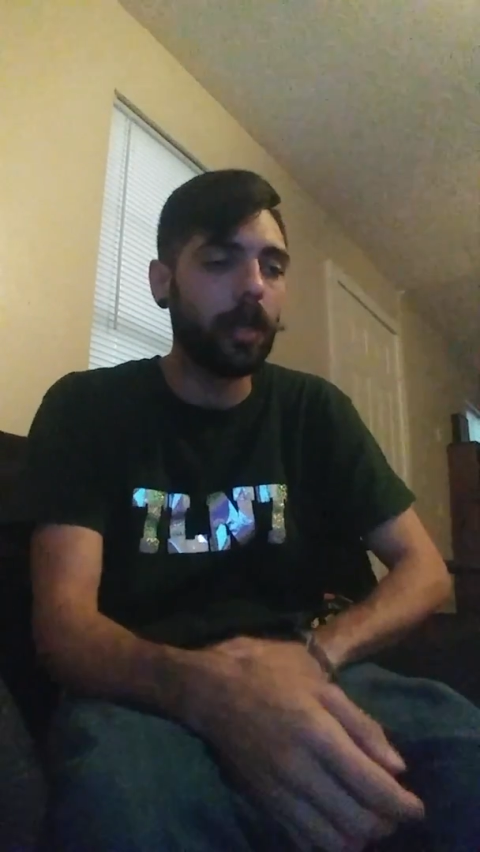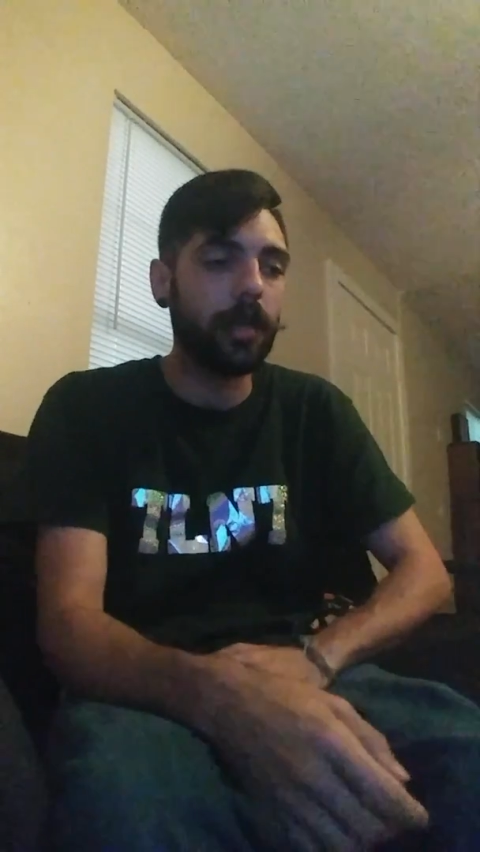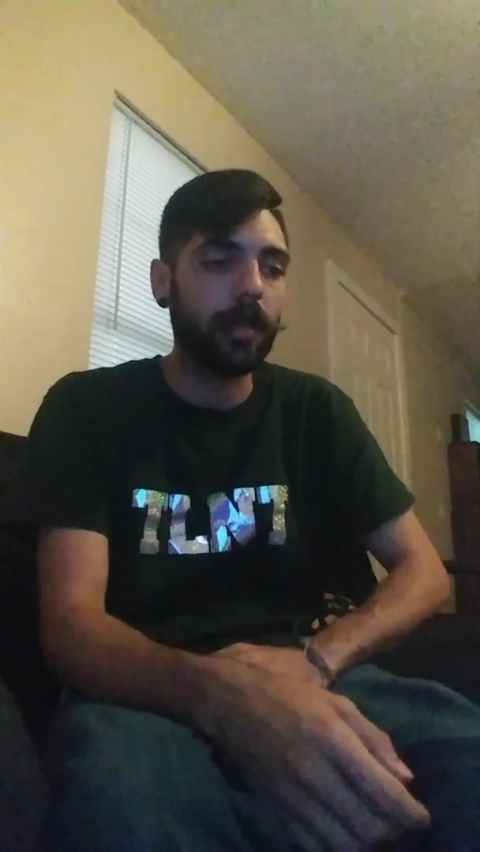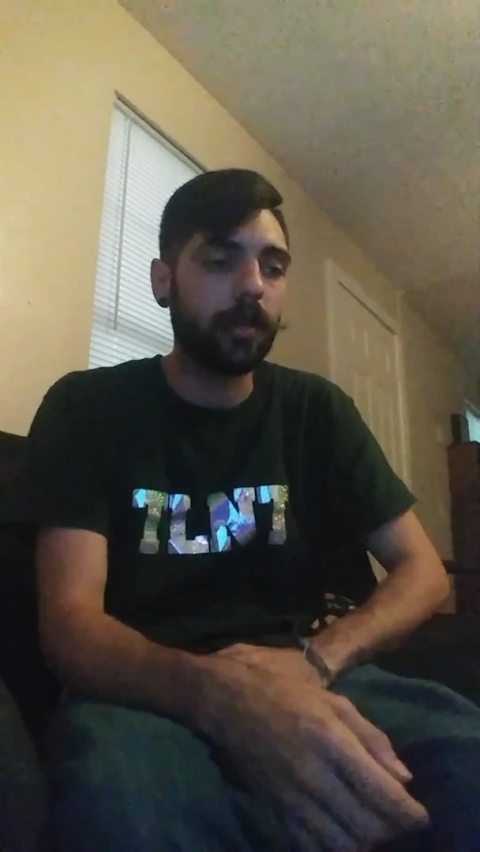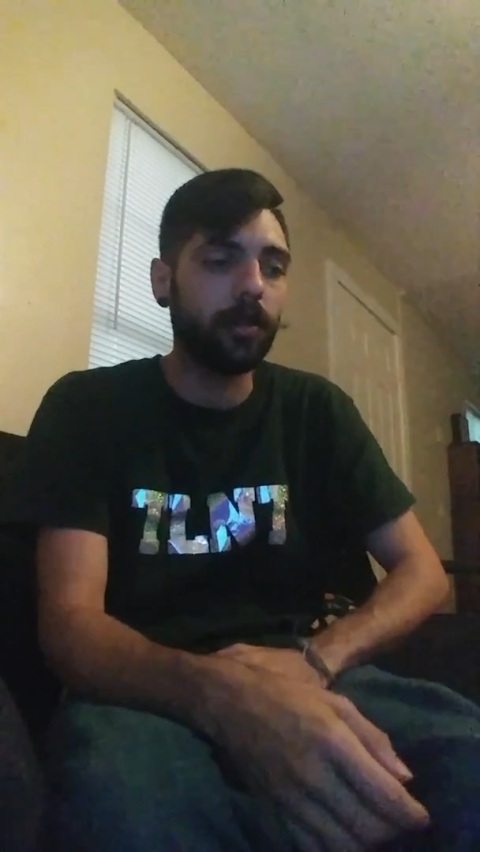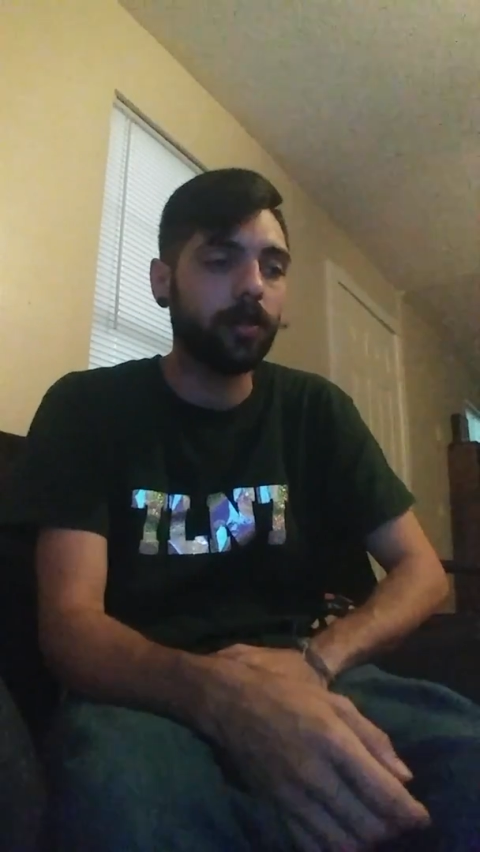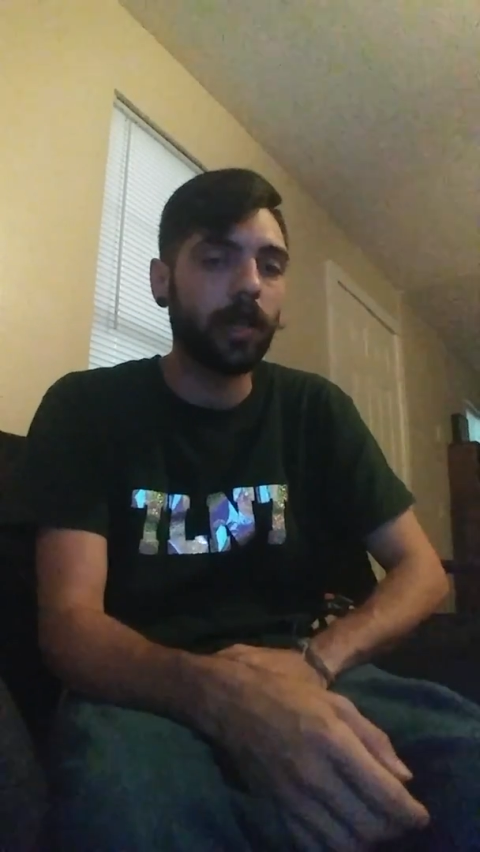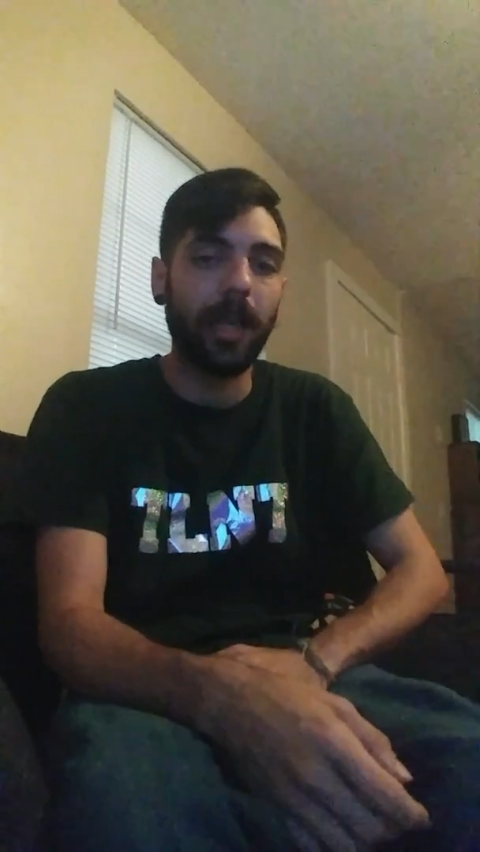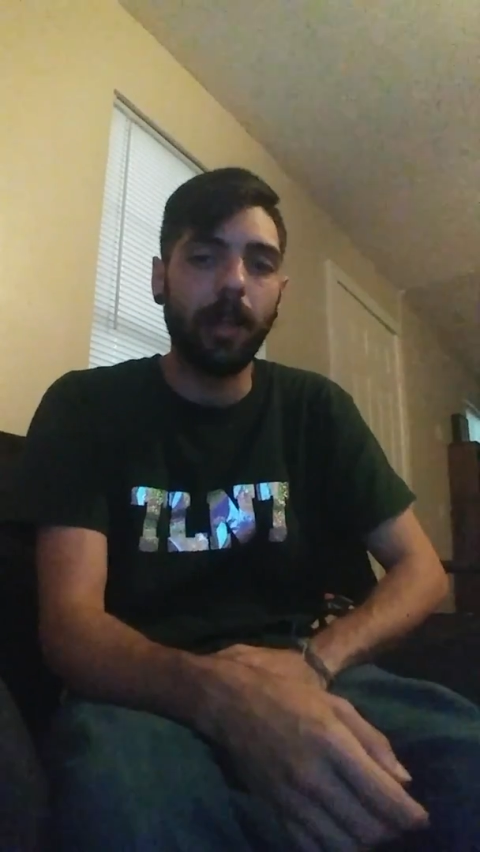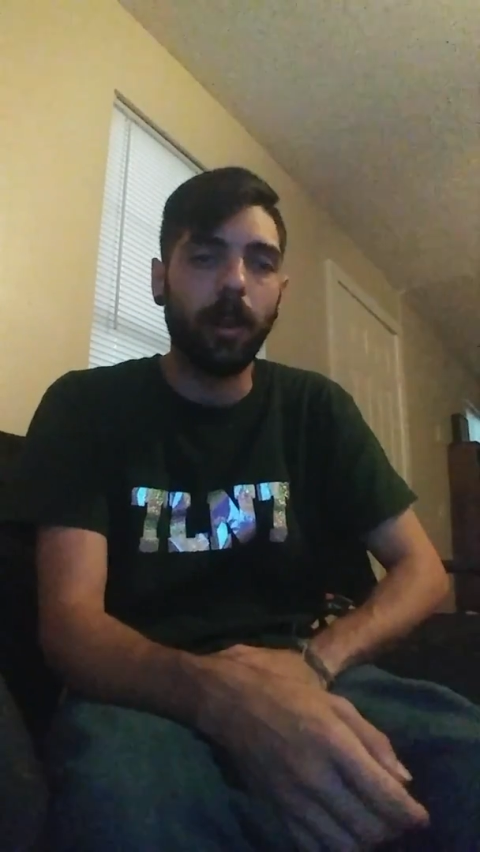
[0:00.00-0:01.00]
is
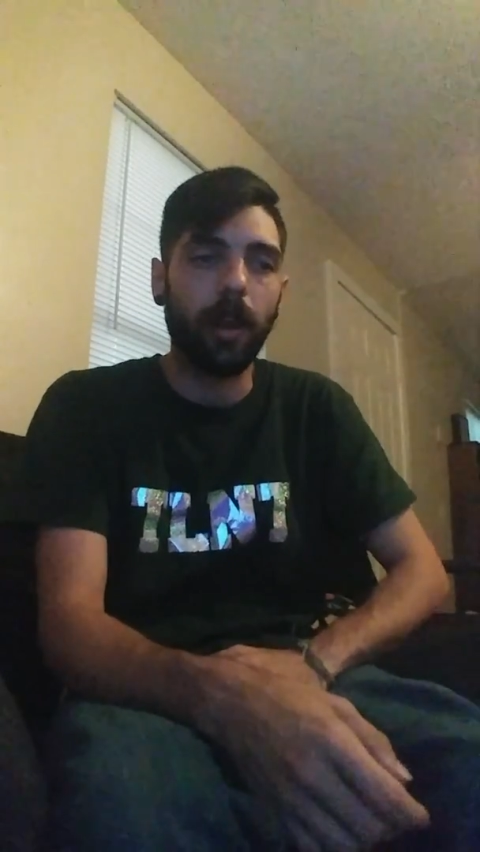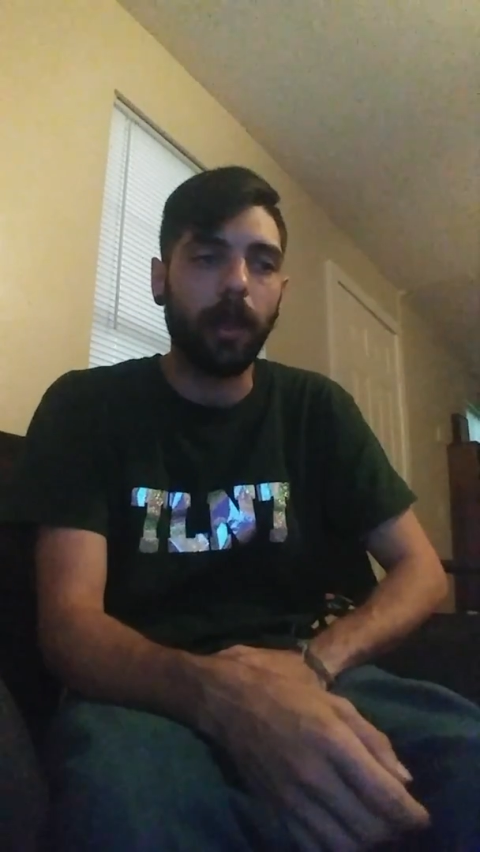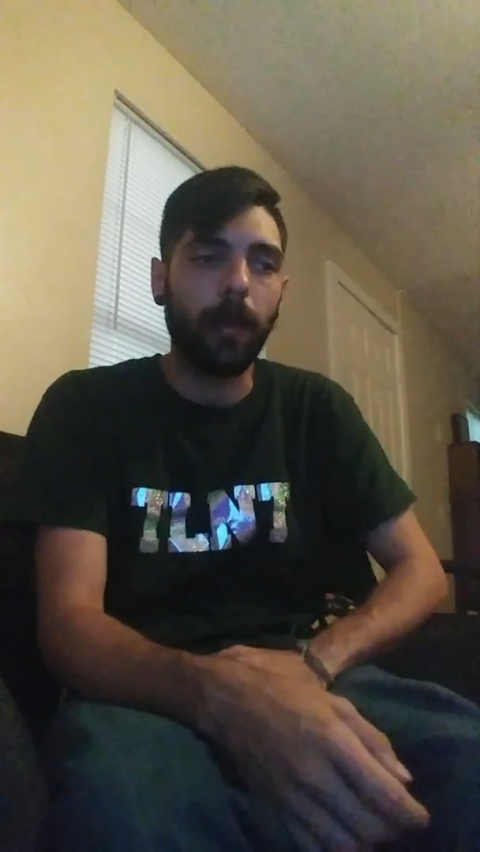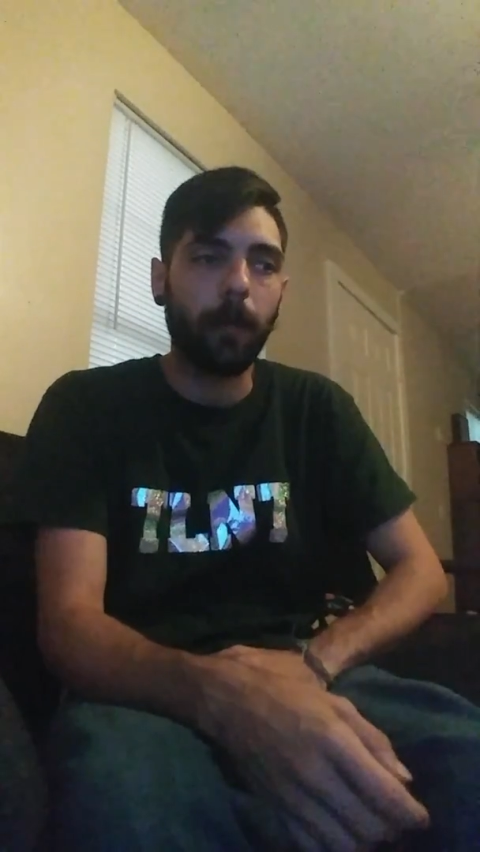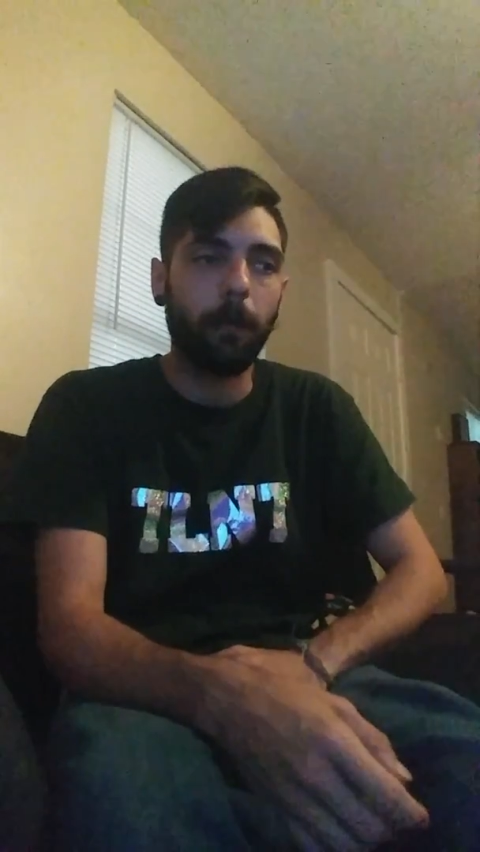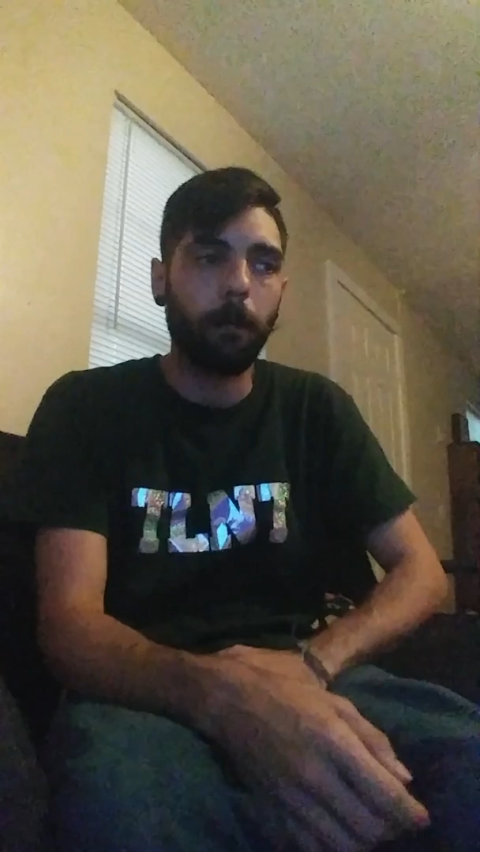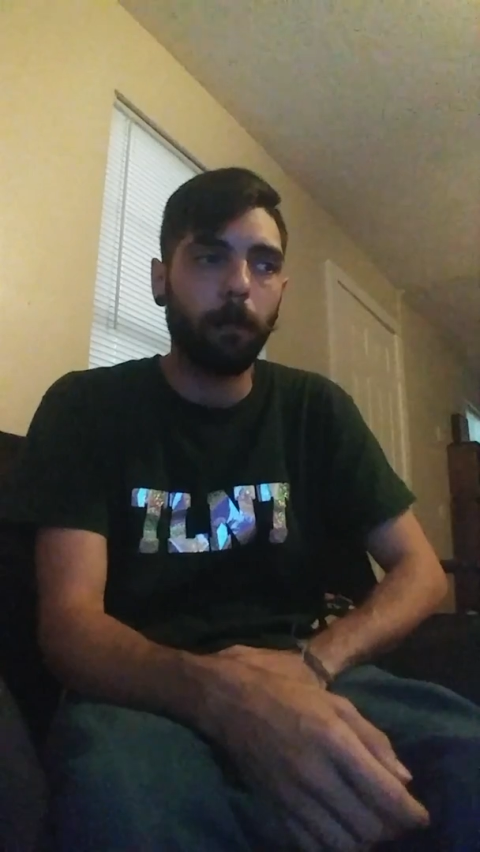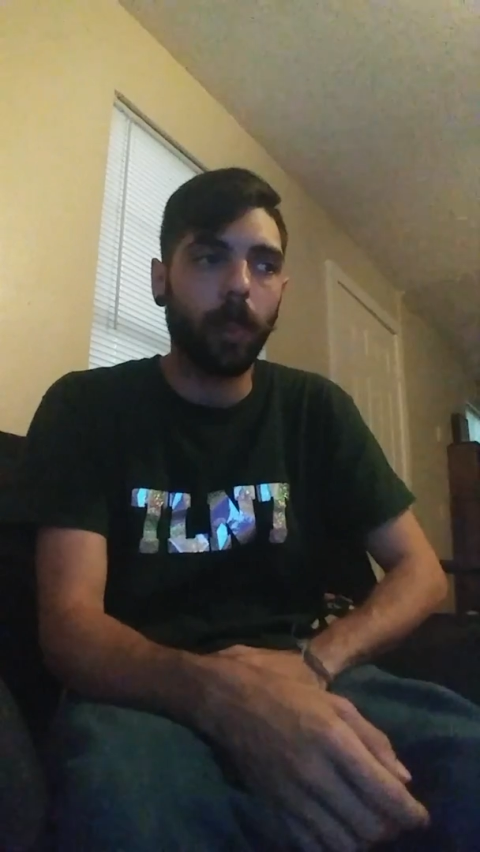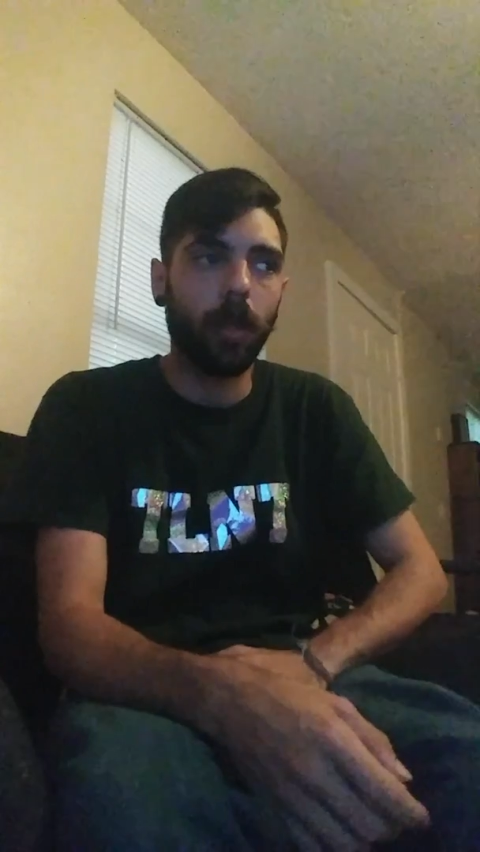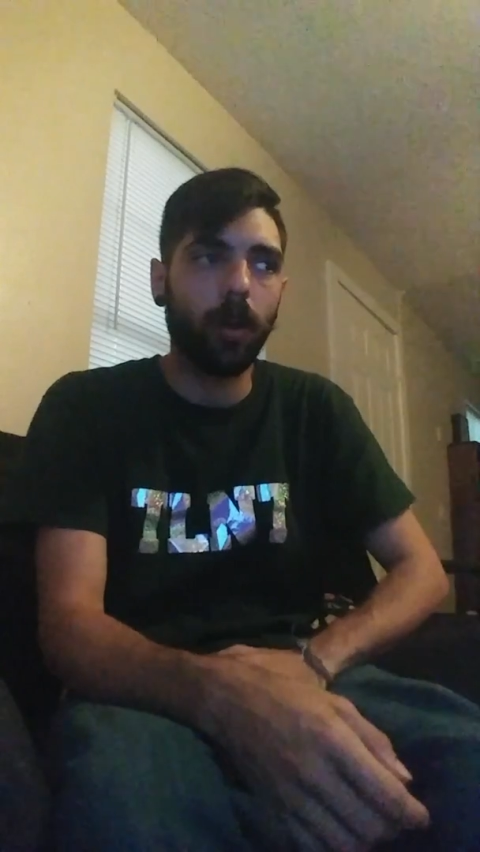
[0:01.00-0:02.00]
like
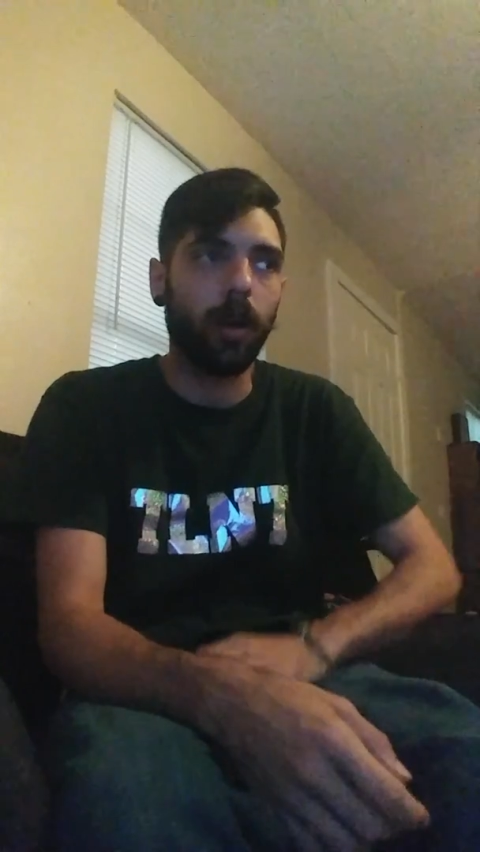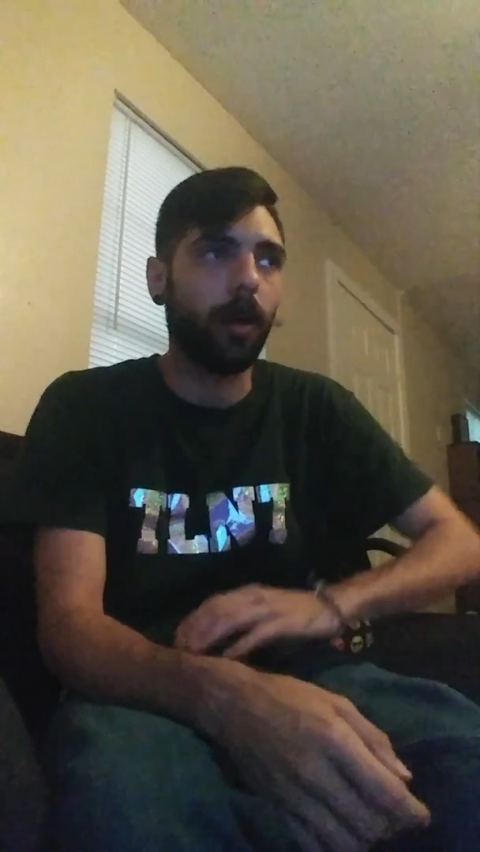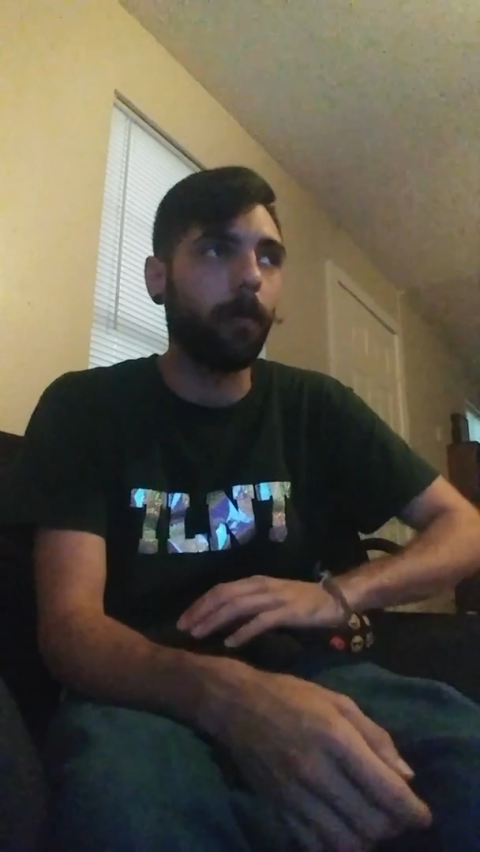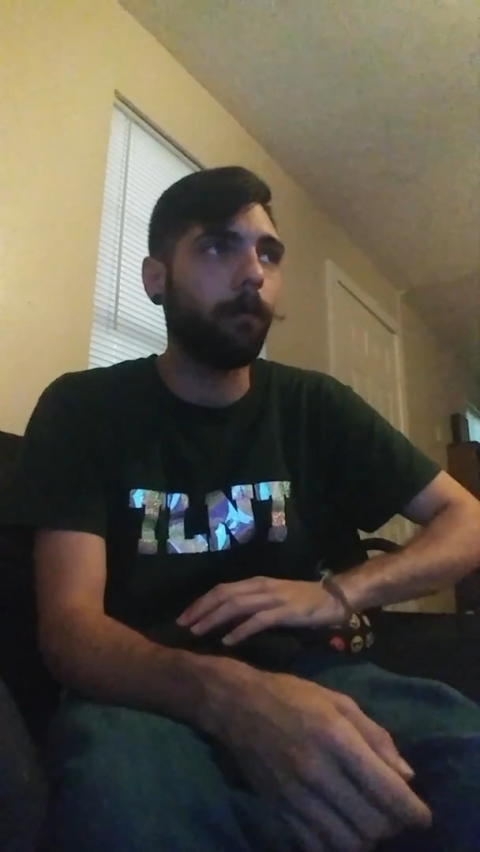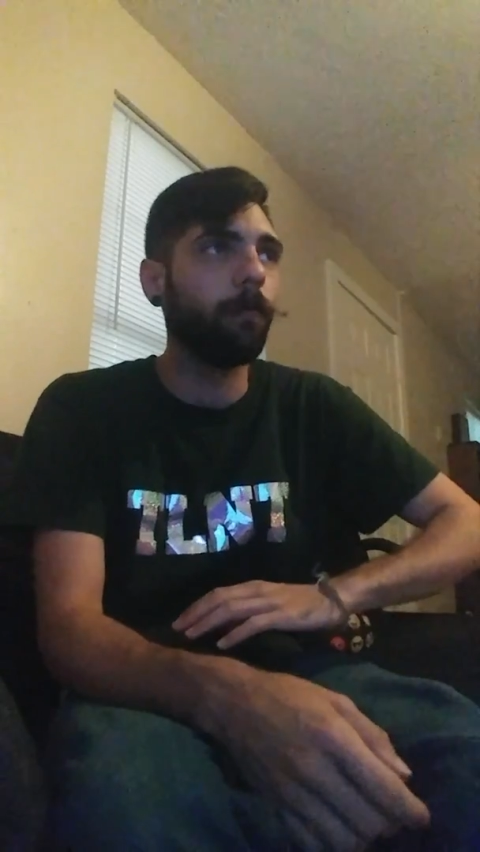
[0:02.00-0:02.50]
um,